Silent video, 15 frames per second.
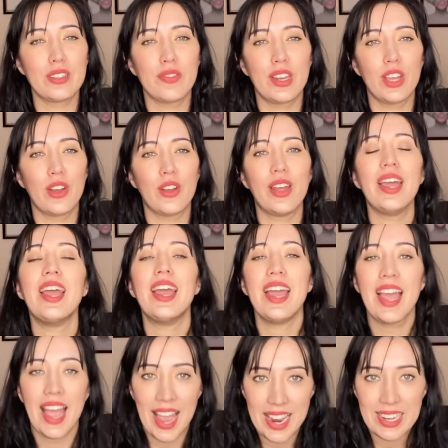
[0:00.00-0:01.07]
video
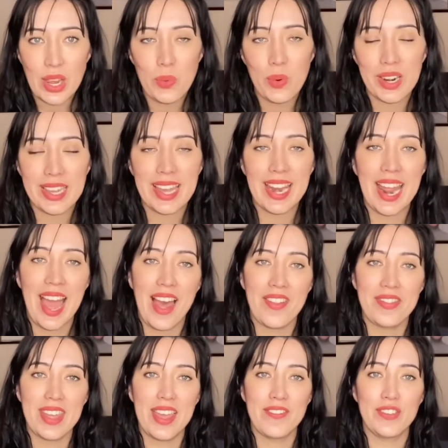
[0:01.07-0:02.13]
and I want to get it out
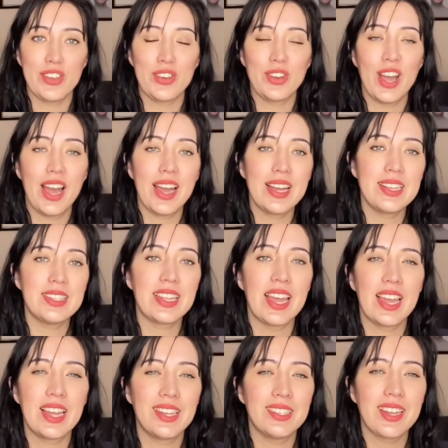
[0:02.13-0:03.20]
there for you guys,
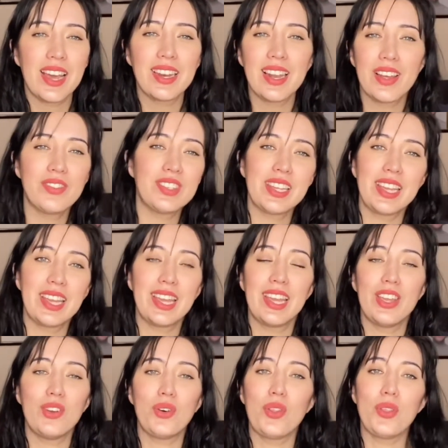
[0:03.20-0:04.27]
and I'd love to hear
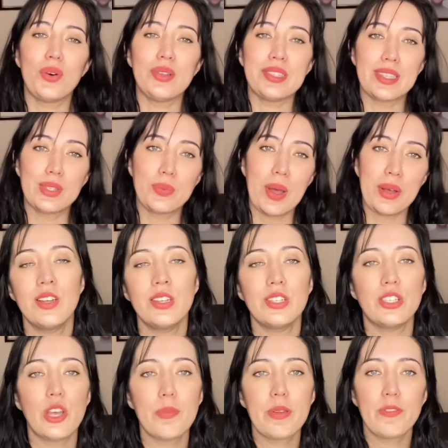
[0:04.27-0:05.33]
your thoughts as well.
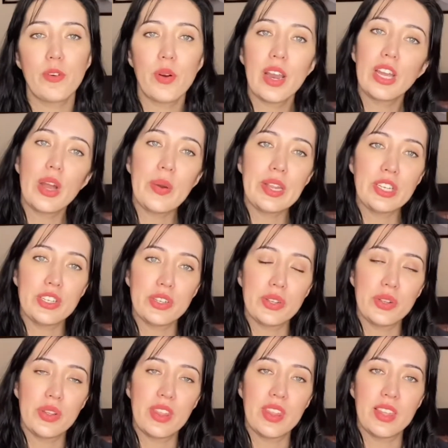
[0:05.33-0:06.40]
So before I go
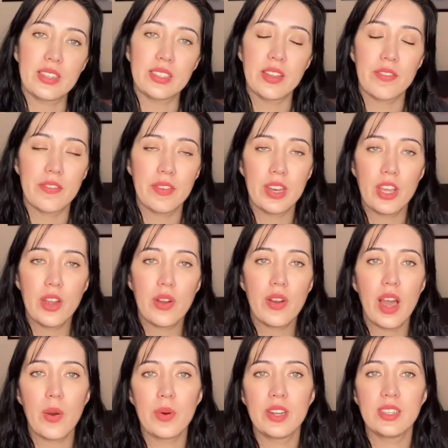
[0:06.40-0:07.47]
into this video, I
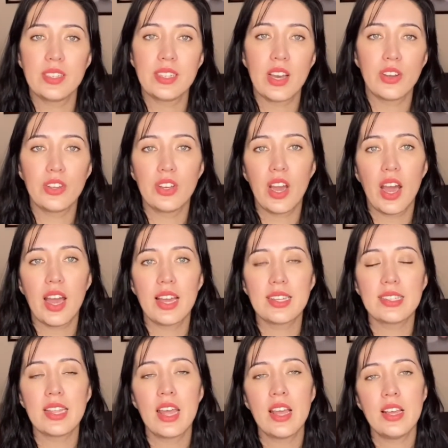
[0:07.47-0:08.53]
wanted to tell you
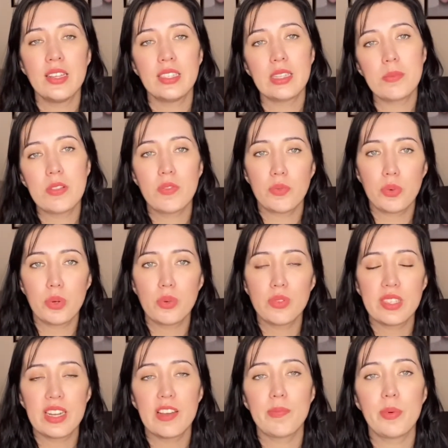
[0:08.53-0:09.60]
guys some of the rules
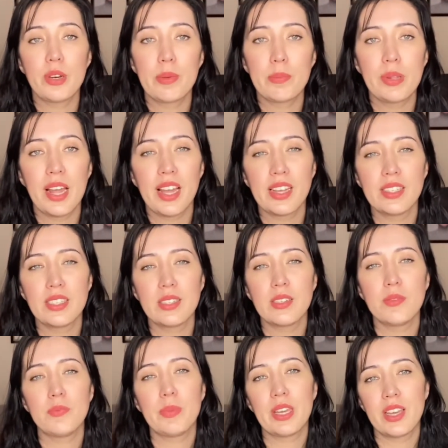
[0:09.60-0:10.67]
that I've put in place
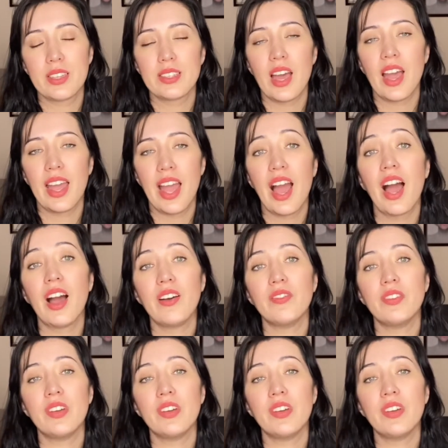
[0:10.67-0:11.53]
because I have